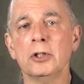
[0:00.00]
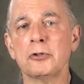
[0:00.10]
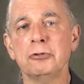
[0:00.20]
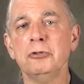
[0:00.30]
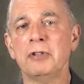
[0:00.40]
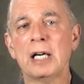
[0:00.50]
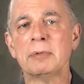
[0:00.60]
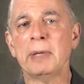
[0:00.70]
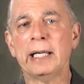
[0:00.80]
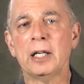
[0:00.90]
True
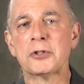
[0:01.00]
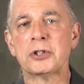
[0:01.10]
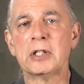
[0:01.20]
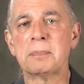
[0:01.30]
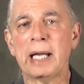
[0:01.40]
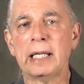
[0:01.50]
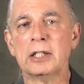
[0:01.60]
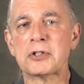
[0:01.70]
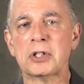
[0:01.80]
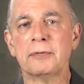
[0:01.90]
fibromyalgia is pain
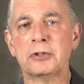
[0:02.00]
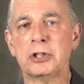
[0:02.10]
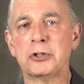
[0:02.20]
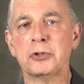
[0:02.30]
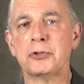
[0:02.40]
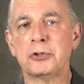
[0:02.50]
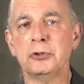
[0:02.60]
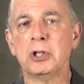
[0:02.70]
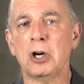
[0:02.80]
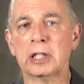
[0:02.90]
in soft tissues due
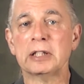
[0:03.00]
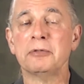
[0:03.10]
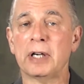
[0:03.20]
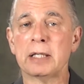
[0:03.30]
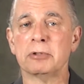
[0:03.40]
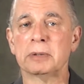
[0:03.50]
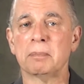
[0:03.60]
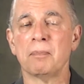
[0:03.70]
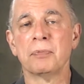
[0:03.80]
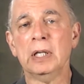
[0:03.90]
to hardened fibrin.
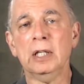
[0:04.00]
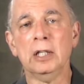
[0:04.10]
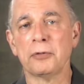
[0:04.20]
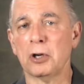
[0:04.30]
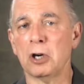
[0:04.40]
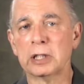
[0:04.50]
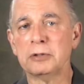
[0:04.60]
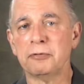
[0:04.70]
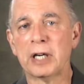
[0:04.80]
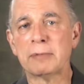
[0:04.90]
The hardened
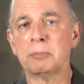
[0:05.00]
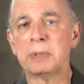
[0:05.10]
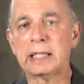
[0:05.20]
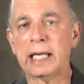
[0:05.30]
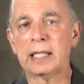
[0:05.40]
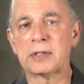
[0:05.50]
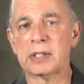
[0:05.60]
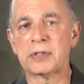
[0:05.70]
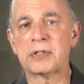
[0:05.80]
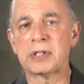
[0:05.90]
fibrin begins
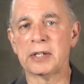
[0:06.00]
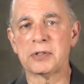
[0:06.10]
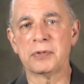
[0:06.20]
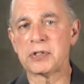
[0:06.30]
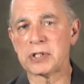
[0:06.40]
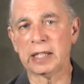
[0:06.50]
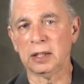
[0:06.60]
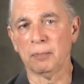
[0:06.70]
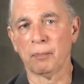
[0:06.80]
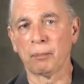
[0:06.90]
as the size of a
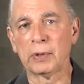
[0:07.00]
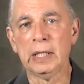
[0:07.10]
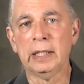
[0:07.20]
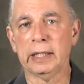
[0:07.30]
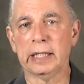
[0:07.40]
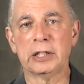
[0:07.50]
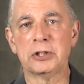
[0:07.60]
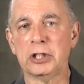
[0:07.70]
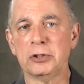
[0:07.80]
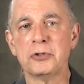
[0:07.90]
cell. It
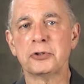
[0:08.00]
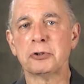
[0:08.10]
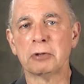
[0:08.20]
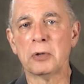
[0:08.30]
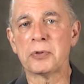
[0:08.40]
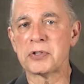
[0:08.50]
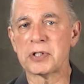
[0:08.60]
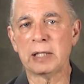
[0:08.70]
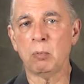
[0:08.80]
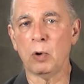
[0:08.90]
continues to grow the
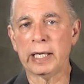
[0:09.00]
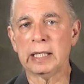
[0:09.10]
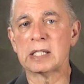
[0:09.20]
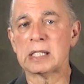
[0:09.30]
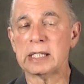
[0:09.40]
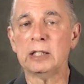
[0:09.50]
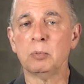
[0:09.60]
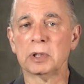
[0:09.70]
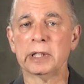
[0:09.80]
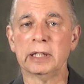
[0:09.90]
same way a seed
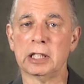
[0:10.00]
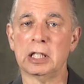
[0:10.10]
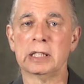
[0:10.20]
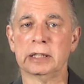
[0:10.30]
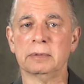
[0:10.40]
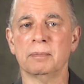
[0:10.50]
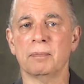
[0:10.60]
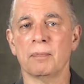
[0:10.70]
will in a garden.